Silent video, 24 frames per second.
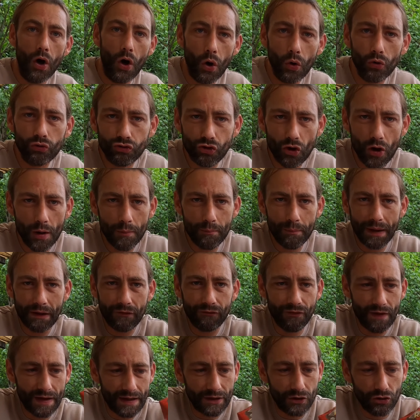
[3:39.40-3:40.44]
Also, a big
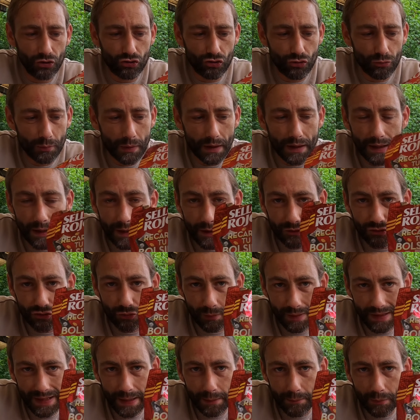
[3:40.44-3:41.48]
thank you to
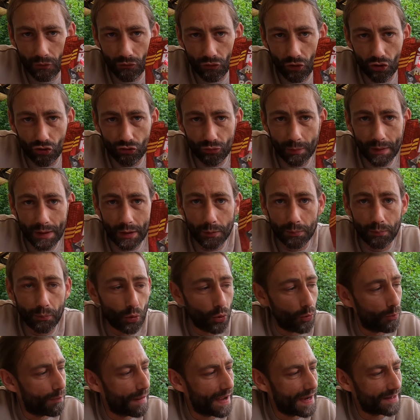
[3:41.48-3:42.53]
my neighbour Rosemary, who
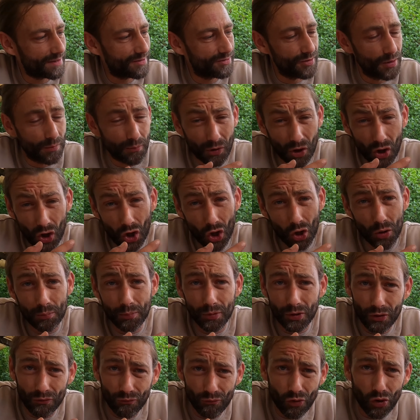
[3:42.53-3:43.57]
brought back some
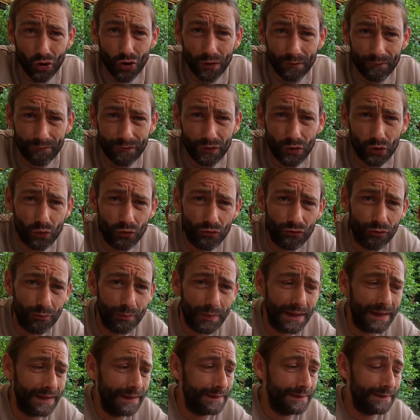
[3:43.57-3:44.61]
Colombian rocket fuel for
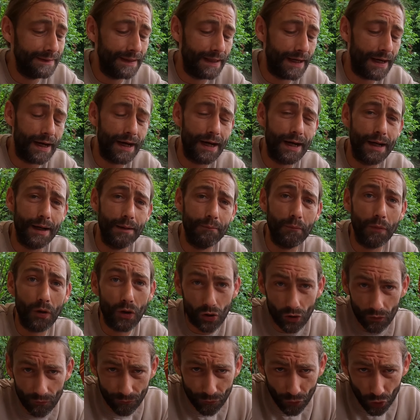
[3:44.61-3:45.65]
me,
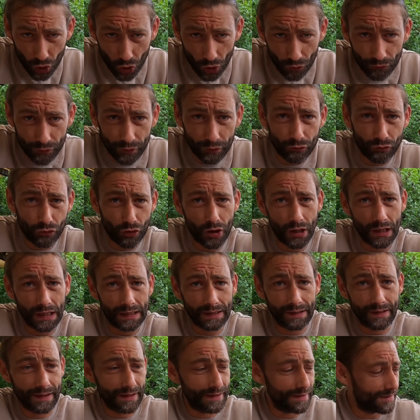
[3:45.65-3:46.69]
of the coffee
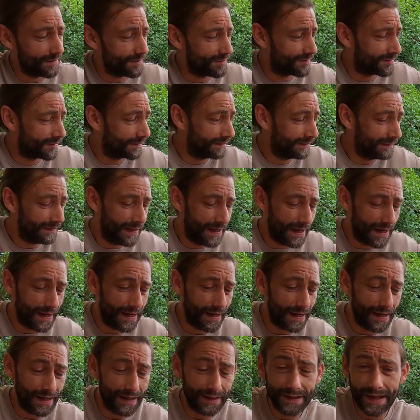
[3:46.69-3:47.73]
variety, that is.
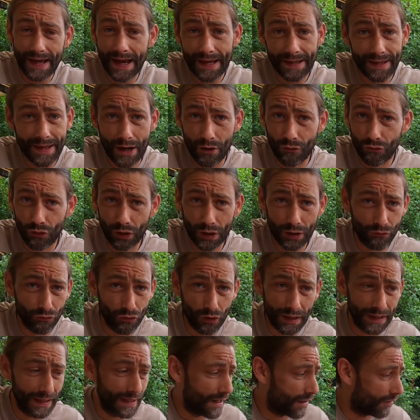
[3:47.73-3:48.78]
Yeah,
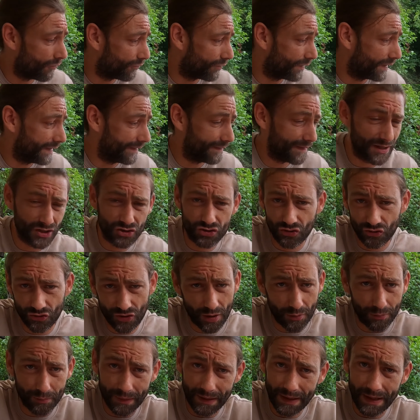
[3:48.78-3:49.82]
really lovely. That's just
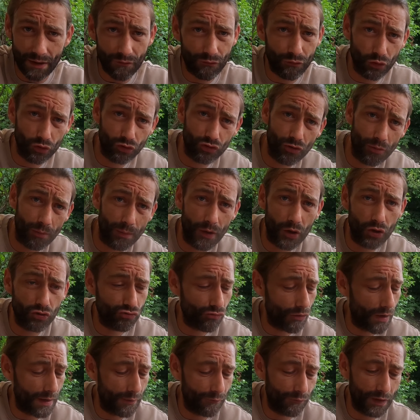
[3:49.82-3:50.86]
helping me get through some of
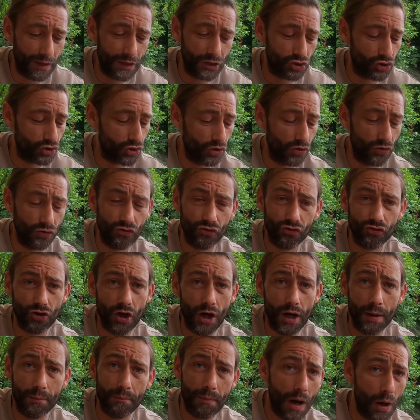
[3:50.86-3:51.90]
those renovations.
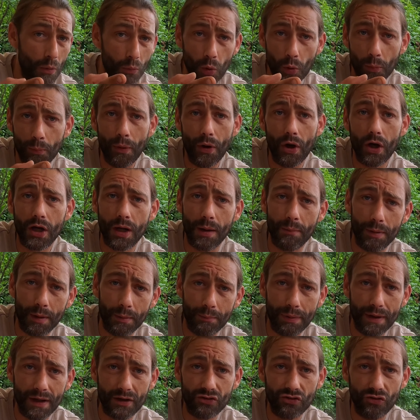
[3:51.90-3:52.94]
I will put a couple
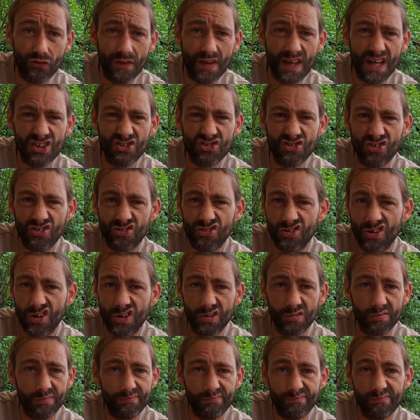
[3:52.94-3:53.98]
of pics on there just
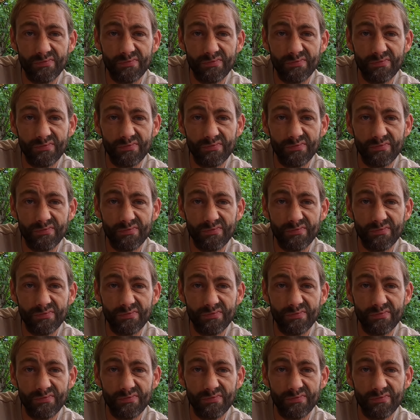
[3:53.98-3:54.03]
so